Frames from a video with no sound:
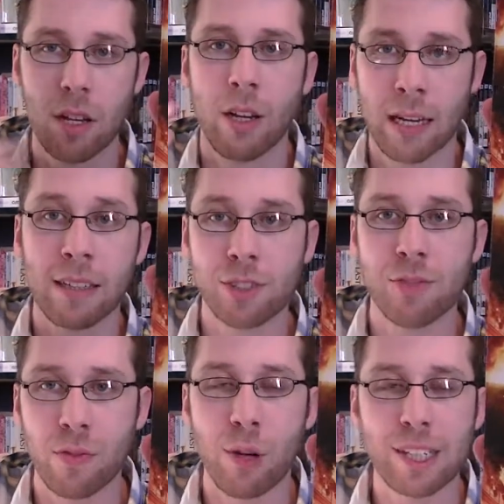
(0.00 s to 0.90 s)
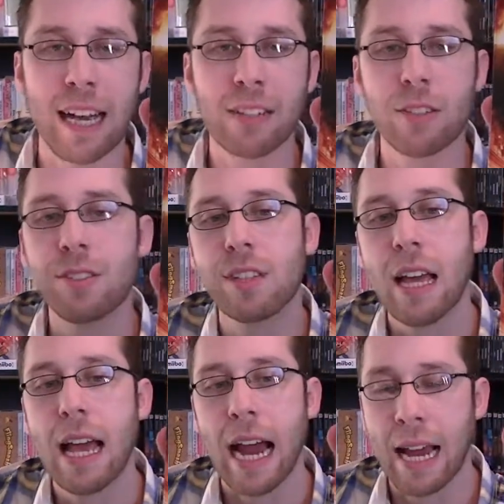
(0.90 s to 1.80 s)
English voice actors,
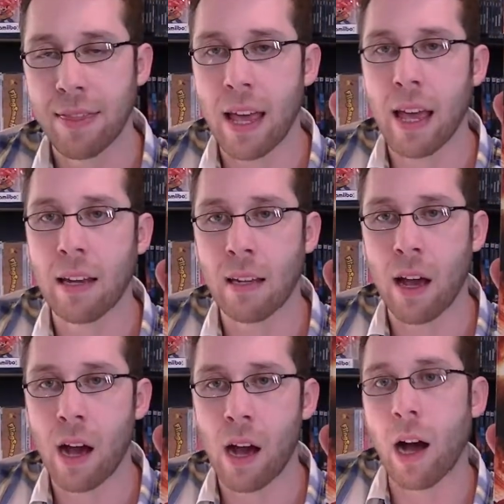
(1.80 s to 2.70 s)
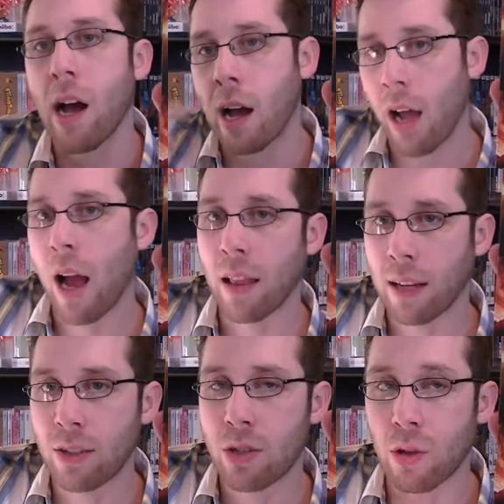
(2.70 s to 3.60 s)
and then I
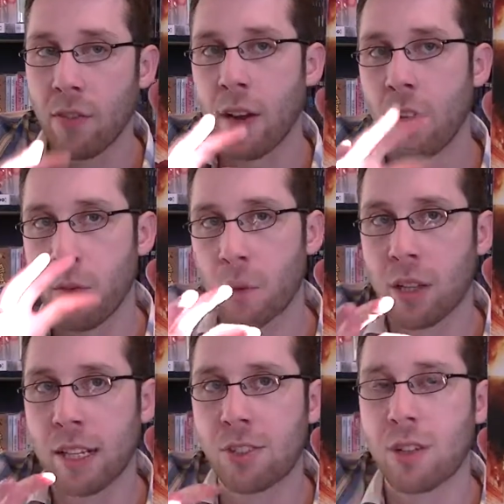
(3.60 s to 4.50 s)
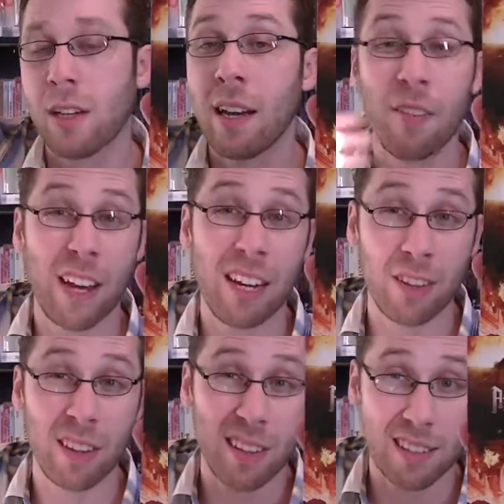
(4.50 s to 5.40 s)
like to, if I'm really interested in it, if I hear
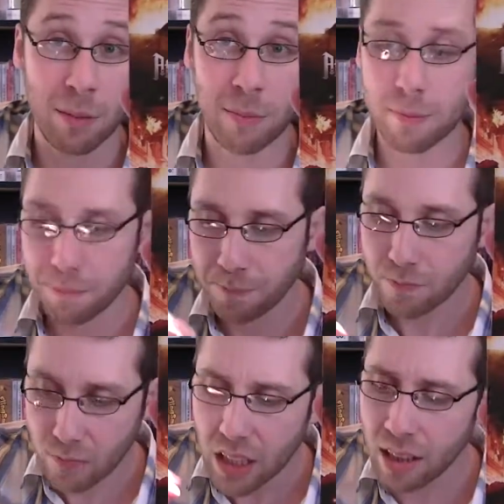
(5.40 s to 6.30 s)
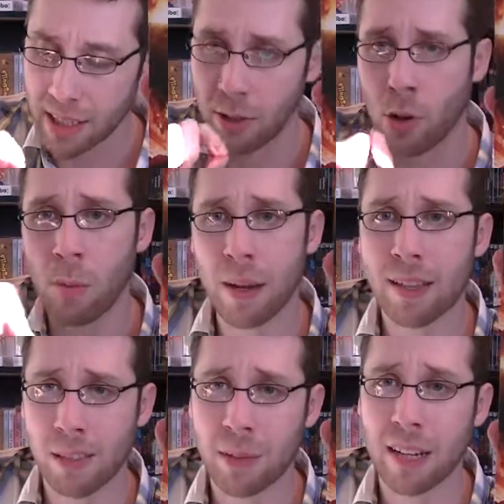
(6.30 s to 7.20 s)
that like going by
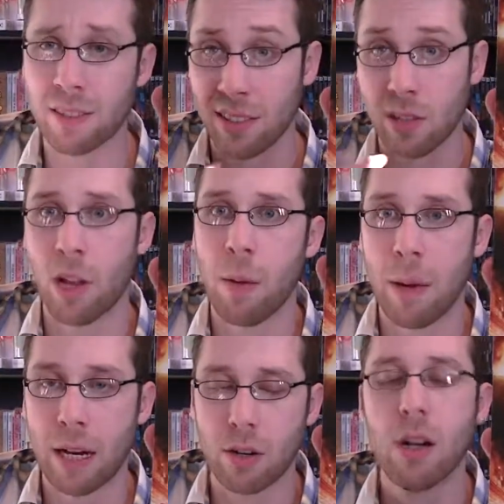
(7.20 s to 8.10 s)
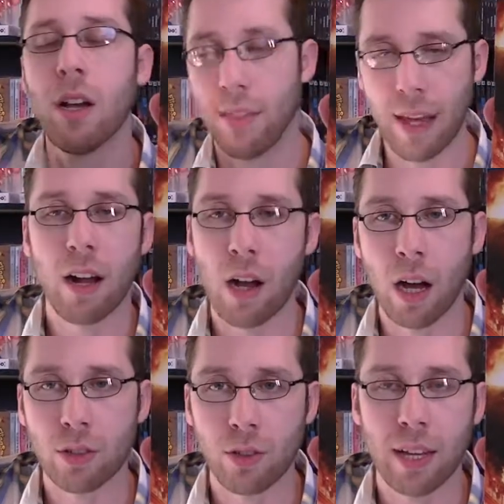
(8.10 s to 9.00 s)
the subtitles is a lot better, then
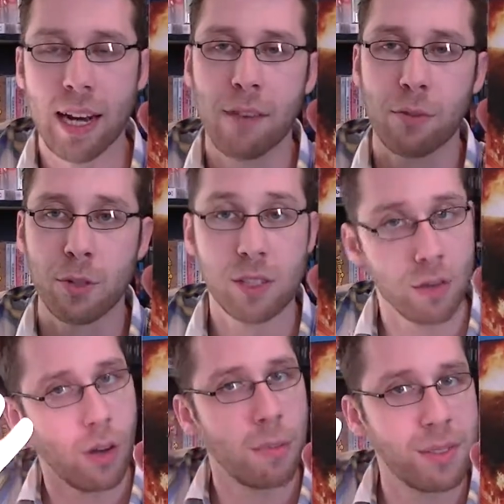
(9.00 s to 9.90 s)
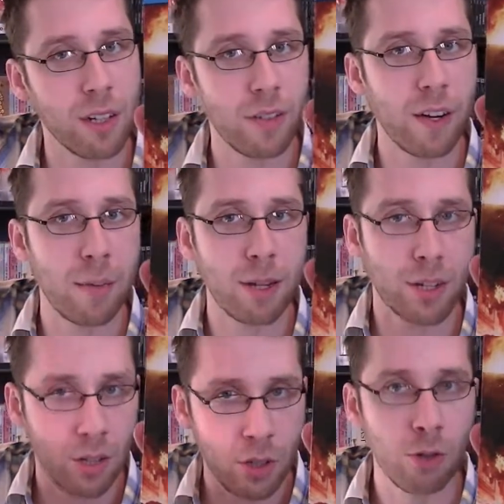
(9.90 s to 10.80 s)
I'll do that afterwards. So I'm still very
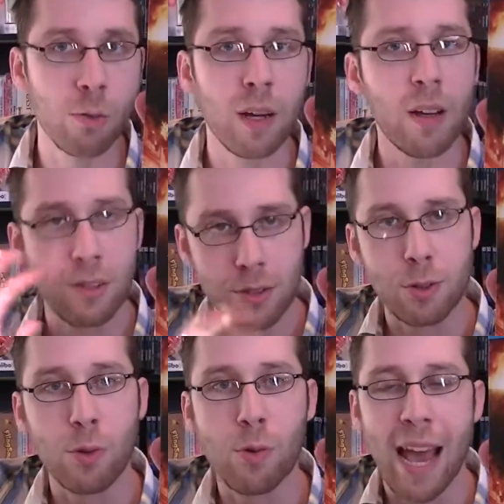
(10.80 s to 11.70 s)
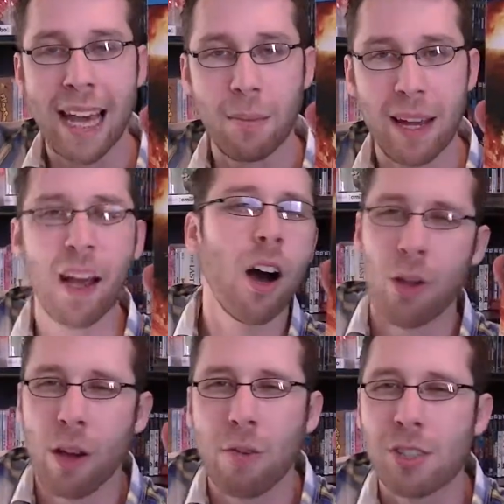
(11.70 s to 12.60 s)
much a noob to anime,
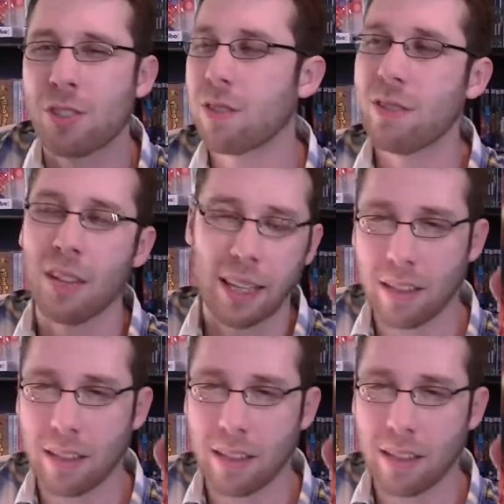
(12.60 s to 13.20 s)
although I've watched like